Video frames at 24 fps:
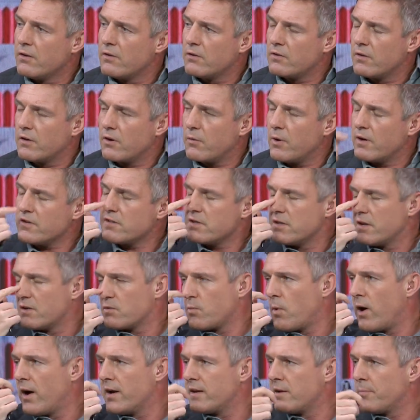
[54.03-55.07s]
So the question is,
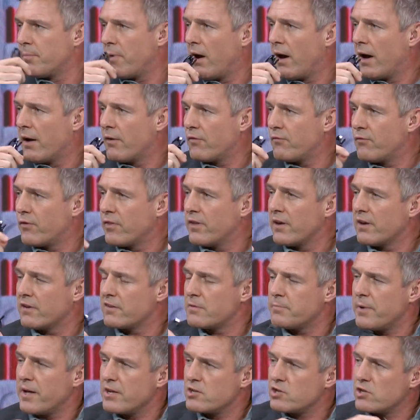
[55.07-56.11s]
why Dubai for the
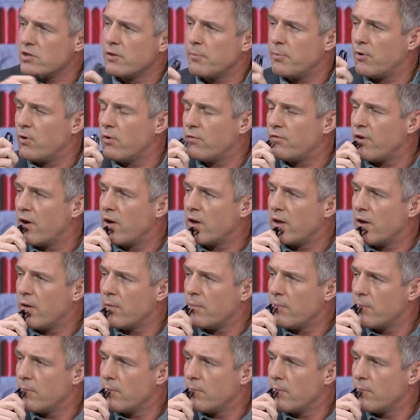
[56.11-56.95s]
expansion of the portfolio?